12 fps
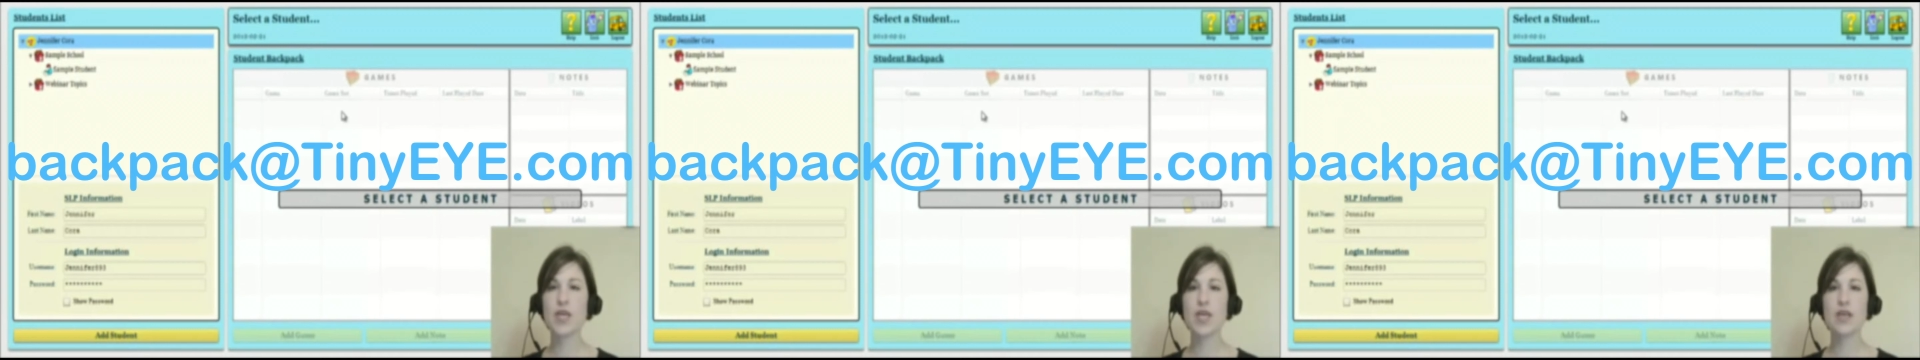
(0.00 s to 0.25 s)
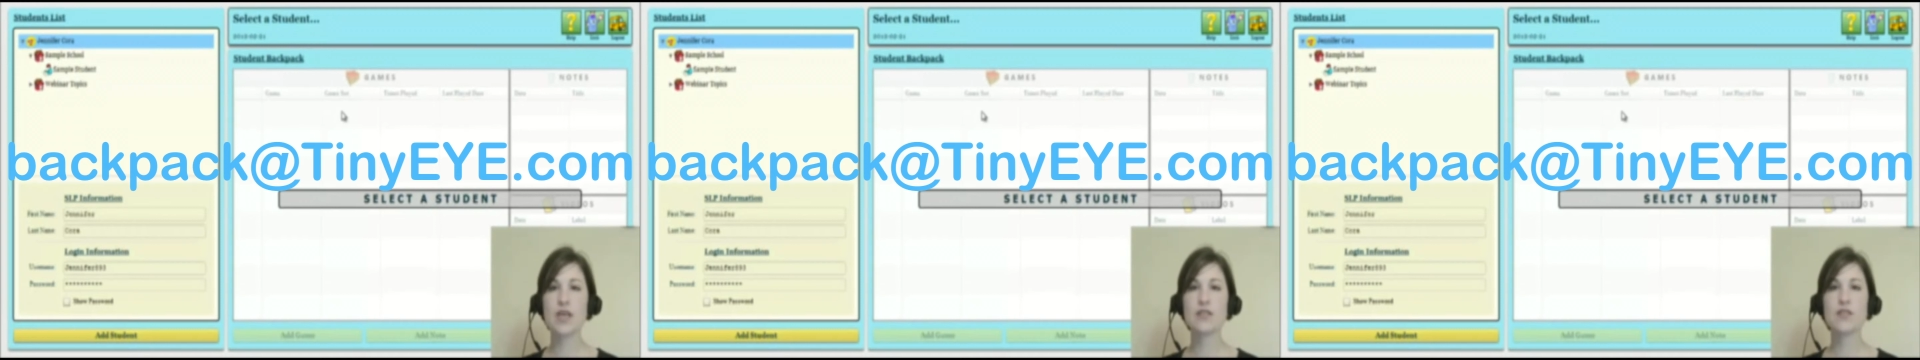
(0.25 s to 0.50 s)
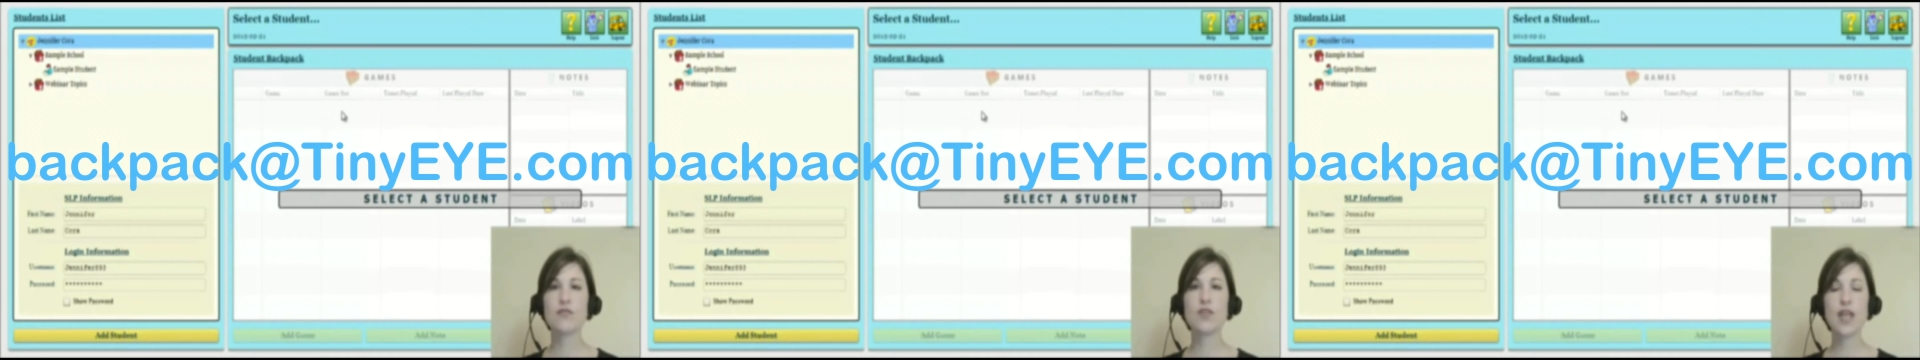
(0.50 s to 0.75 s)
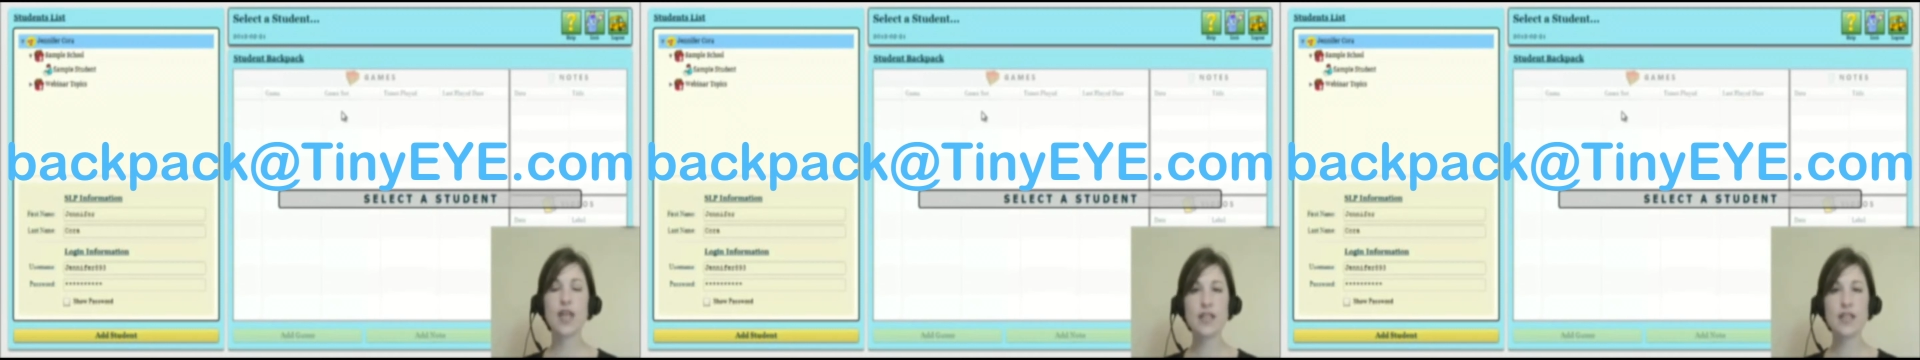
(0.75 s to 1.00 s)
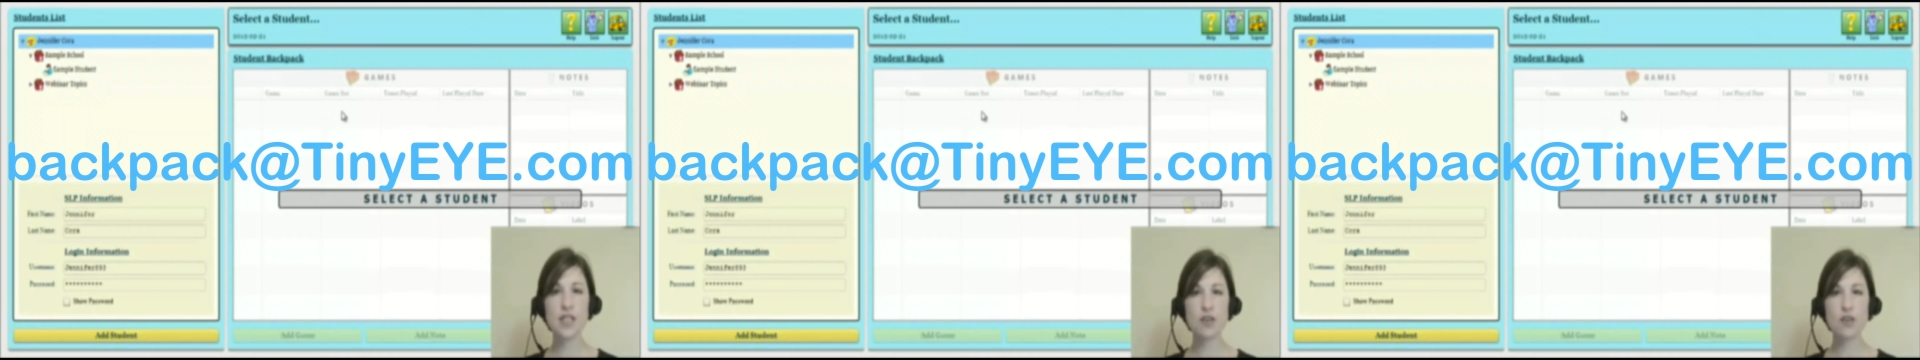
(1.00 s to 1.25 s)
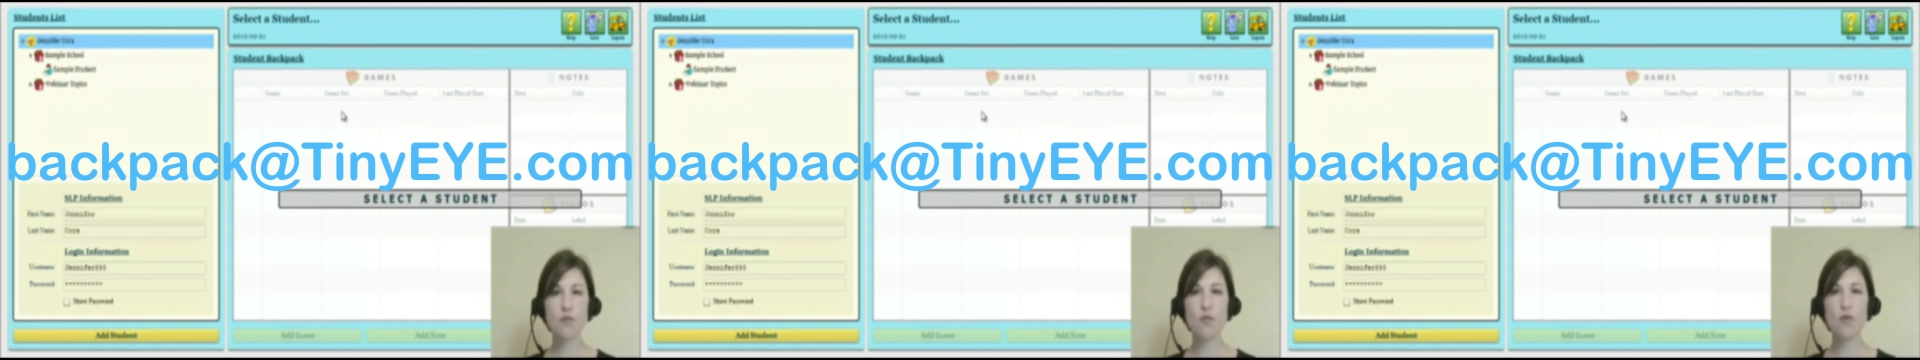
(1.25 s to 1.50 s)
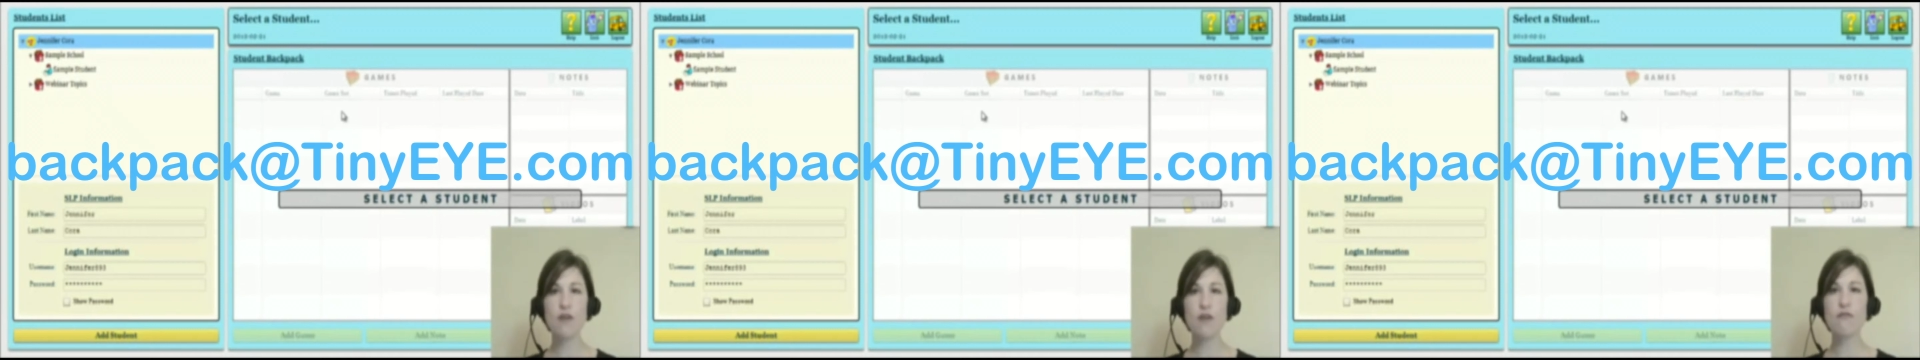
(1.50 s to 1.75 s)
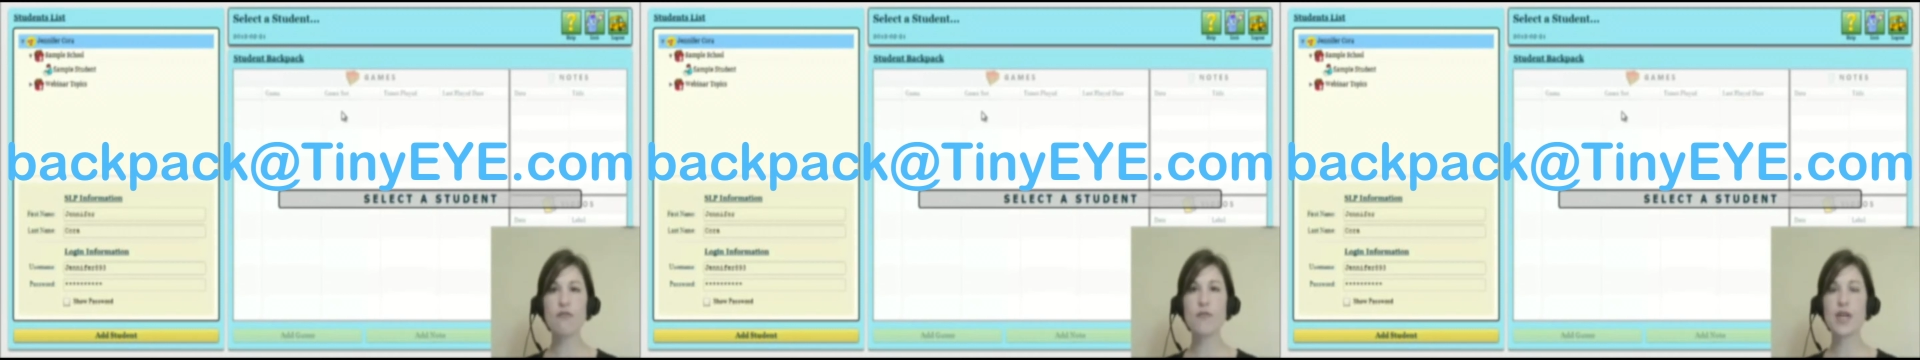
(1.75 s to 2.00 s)
If you'd like to hear more
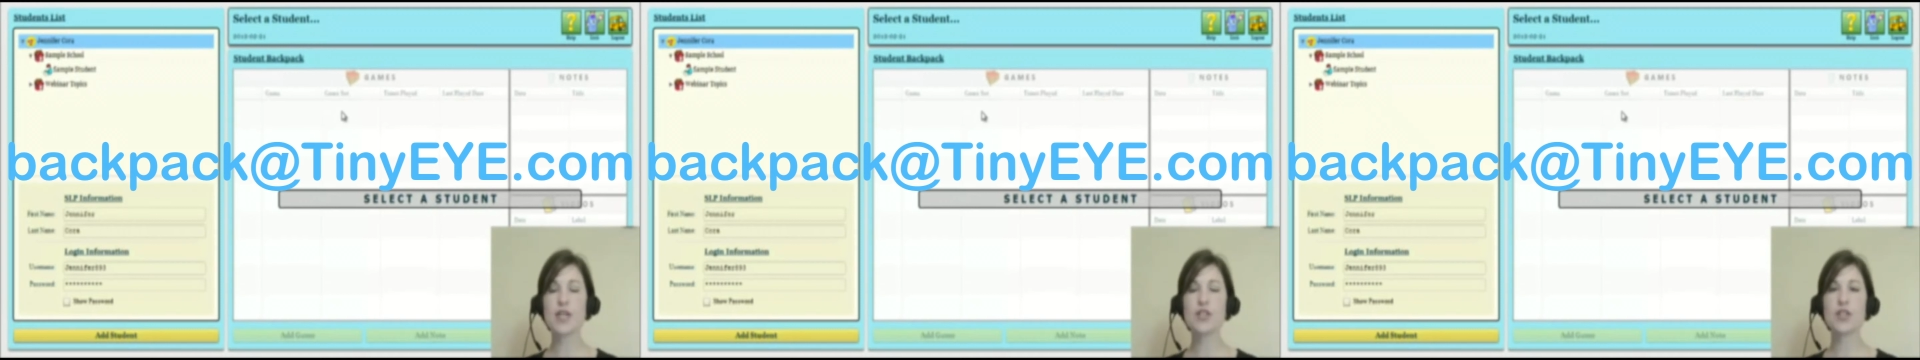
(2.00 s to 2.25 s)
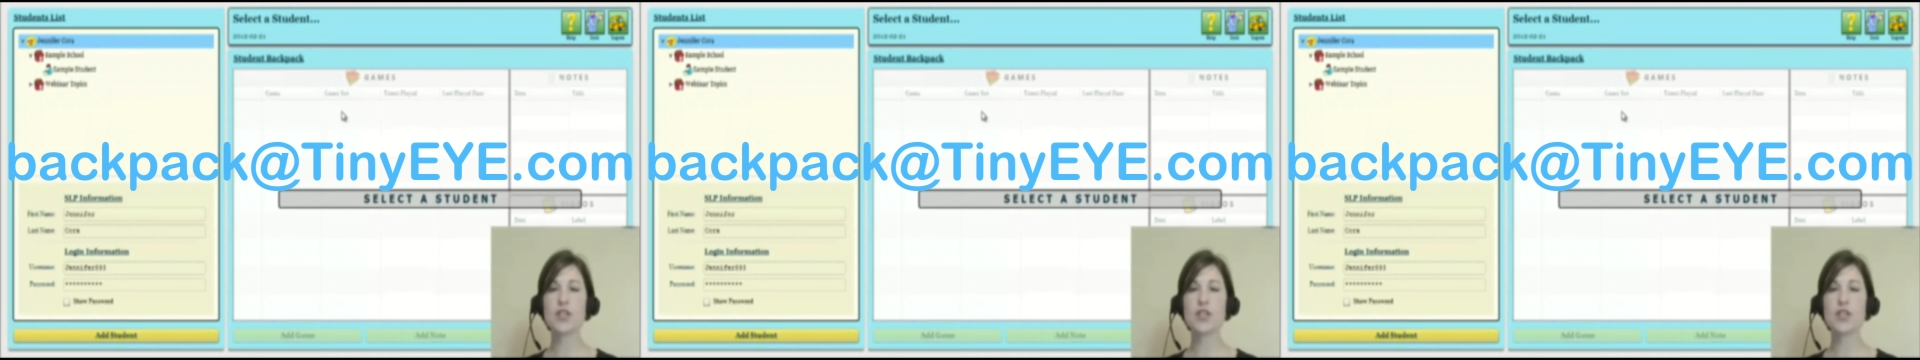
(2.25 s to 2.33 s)
information